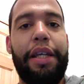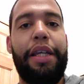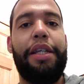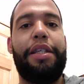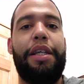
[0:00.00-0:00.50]

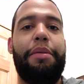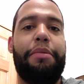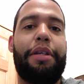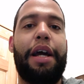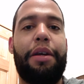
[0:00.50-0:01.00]
he
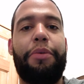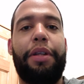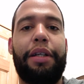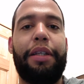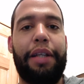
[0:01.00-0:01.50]
seemed kind of
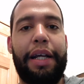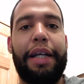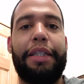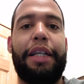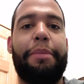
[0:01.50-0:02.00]
reluctant, like
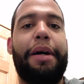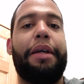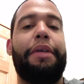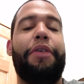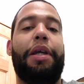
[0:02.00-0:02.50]
I said,
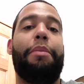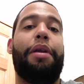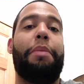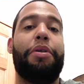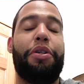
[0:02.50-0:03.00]
about giving him
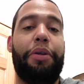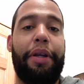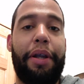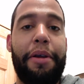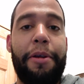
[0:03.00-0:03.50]
an
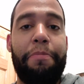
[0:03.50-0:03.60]
opportunity.